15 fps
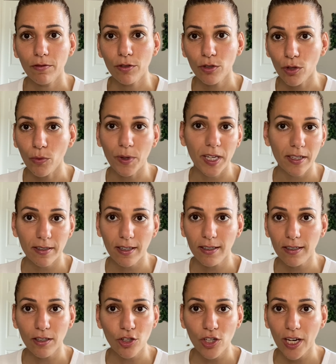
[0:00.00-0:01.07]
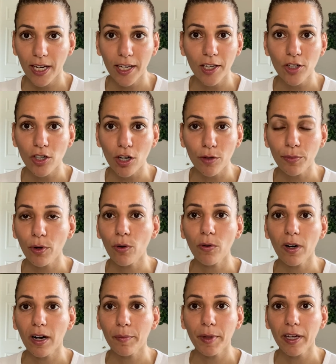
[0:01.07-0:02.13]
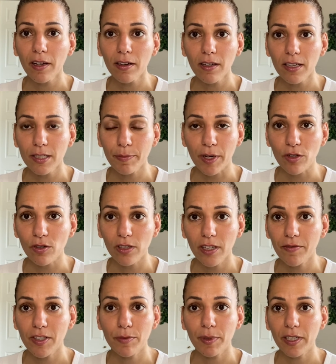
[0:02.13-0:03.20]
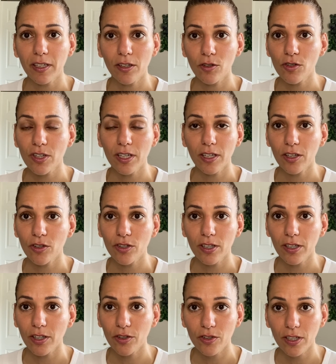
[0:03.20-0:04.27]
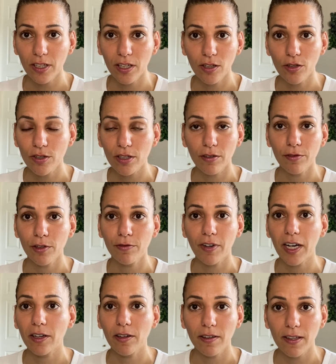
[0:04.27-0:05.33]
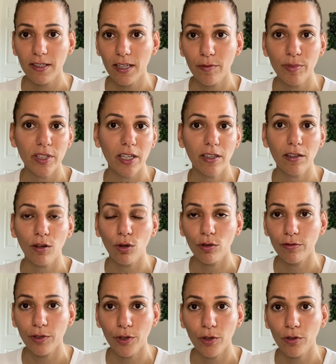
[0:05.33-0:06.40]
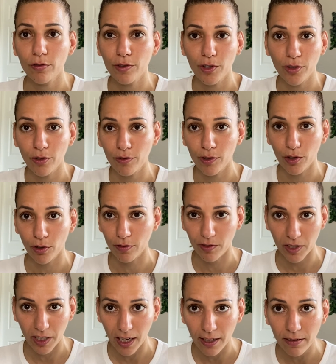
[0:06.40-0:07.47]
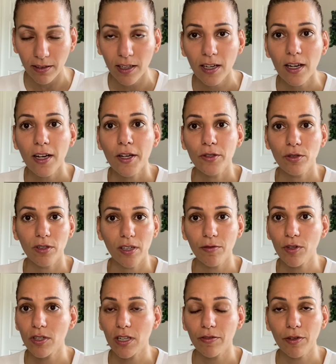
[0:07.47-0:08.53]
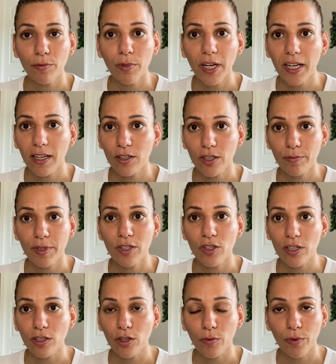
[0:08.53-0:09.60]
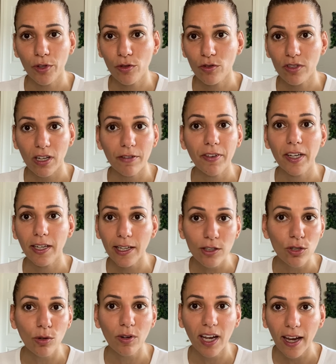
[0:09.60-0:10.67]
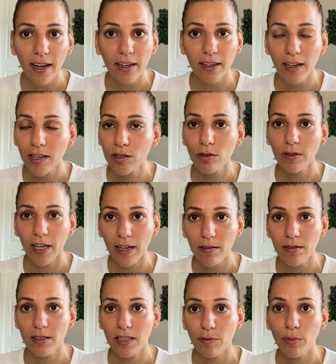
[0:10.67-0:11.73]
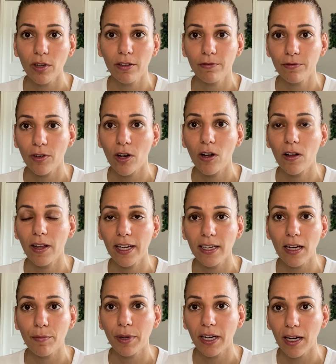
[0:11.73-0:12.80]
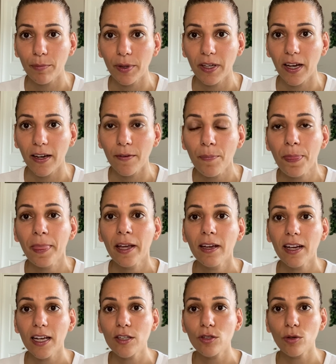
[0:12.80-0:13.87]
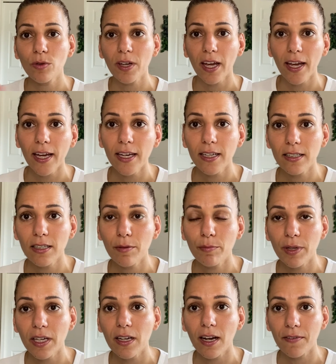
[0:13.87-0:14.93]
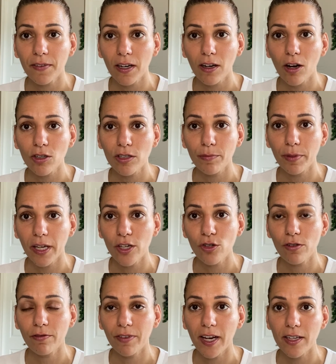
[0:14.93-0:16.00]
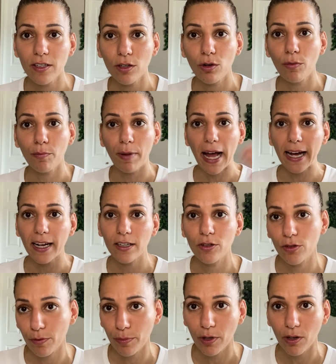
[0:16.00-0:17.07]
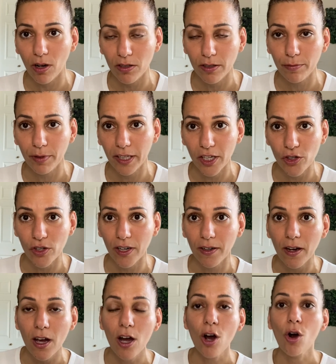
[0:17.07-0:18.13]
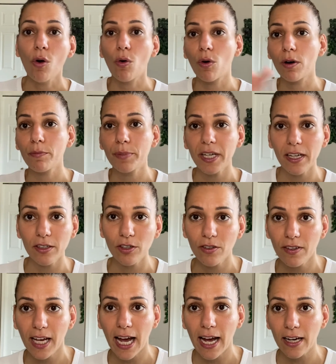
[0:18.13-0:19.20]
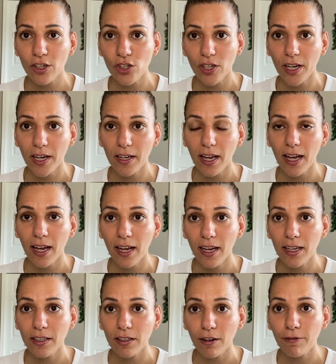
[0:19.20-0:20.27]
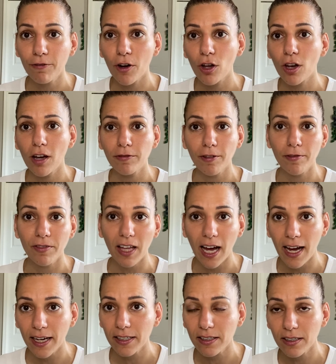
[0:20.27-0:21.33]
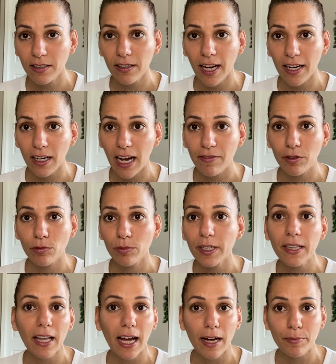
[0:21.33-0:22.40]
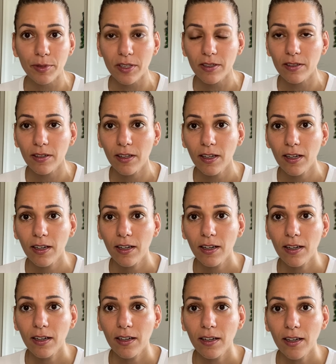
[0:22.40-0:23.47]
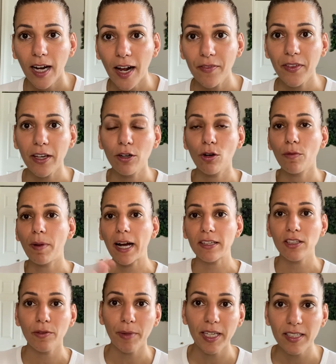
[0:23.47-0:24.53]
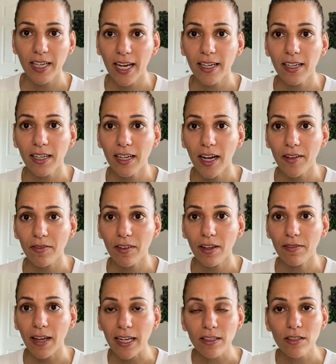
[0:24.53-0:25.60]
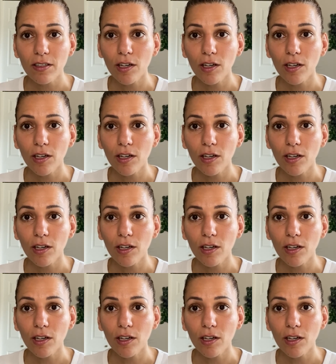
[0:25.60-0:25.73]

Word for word: so easy to change our programming, especially if it's been years and years and years and years of you firing the same signal over and over and over and over again. So give yourself a break and just be gentle with yourself. And it's okay. It's okay to stumble and fall and get back up again. It's okay to be in that contemplation phase and go back into the pre-contemplation, or be into the action and fall off of that and have a relapse and then go back to maintaining it. That's